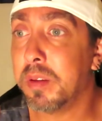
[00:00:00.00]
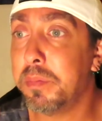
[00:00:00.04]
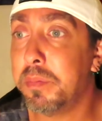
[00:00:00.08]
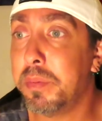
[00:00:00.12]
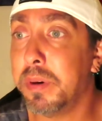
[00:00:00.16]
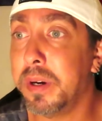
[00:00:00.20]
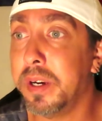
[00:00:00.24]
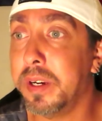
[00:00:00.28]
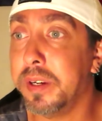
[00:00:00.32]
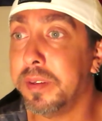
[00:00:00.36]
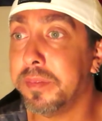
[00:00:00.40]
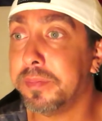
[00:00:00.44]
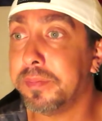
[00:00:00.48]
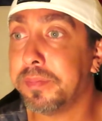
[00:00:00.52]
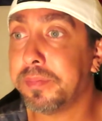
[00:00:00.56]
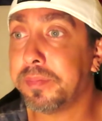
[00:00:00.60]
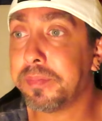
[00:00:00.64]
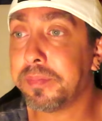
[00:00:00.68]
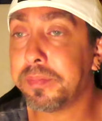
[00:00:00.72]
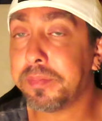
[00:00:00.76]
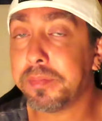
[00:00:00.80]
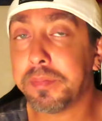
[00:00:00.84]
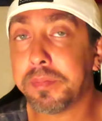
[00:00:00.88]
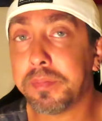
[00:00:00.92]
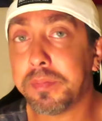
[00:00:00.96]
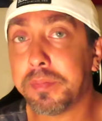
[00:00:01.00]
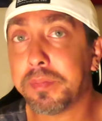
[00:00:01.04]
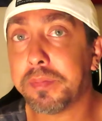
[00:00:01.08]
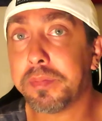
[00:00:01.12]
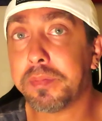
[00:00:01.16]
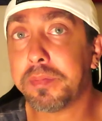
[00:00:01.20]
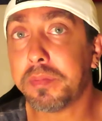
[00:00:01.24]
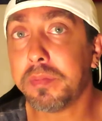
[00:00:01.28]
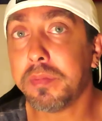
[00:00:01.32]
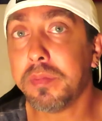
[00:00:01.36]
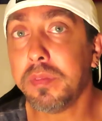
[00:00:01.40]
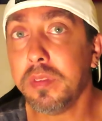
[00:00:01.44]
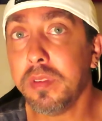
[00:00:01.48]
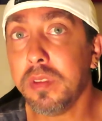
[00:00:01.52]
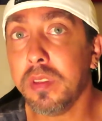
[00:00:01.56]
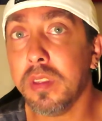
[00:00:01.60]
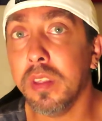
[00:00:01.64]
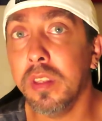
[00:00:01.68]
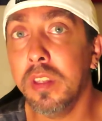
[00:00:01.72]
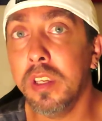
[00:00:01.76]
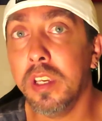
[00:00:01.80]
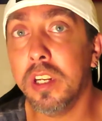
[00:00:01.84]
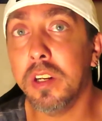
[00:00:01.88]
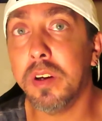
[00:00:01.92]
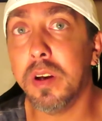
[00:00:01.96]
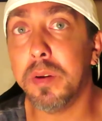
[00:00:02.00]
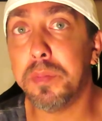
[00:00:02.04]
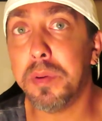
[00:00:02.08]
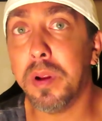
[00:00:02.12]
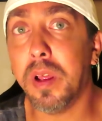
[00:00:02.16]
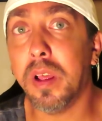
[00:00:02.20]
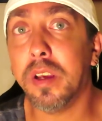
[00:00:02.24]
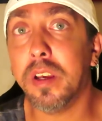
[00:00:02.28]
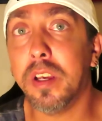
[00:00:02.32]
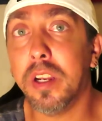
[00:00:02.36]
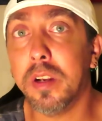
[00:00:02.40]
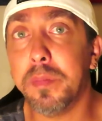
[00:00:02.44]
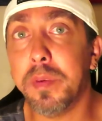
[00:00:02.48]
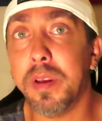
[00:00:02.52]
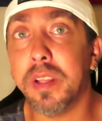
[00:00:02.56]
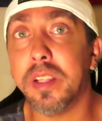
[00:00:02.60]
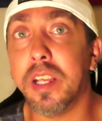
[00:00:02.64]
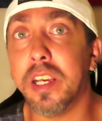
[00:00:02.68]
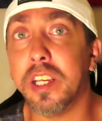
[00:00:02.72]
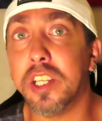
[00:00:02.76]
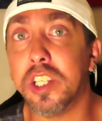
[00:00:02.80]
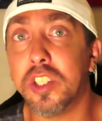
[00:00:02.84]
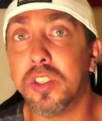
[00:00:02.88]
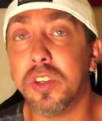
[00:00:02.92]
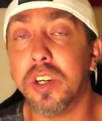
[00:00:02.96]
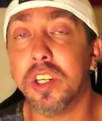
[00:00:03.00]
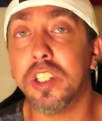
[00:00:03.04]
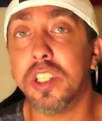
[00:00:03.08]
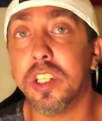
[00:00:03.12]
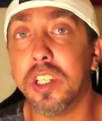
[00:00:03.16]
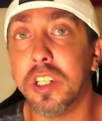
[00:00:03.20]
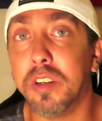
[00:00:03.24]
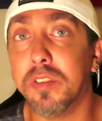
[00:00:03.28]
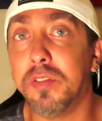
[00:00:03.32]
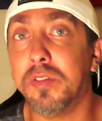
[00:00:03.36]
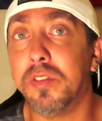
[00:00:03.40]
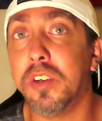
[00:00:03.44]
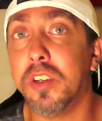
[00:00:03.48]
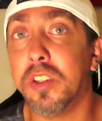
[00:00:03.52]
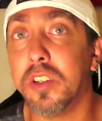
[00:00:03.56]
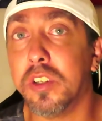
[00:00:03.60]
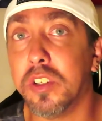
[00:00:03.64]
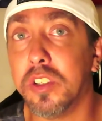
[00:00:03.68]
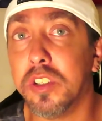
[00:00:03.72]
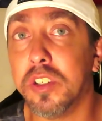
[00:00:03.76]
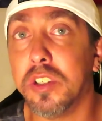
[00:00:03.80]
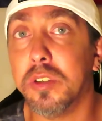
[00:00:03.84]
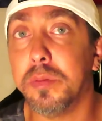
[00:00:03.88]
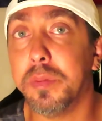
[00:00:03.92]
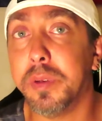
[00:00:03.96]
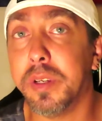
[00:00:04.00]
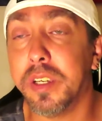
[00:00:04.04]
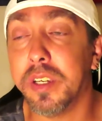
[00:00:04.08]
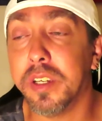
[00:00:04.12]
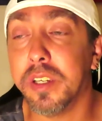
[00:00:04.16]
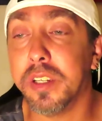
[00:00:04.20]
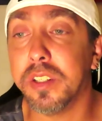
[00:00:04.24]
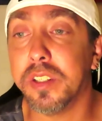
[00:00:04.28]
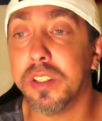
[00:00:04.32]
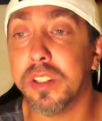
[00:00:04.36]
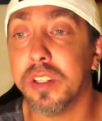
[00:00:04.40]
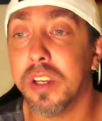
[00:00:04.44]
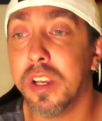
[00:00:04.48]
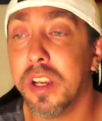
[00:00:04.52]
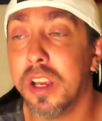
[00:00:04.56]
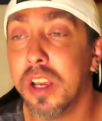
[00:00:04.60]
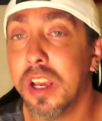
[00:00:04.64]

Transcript: But you know, I probably could have made that stretch a little further too because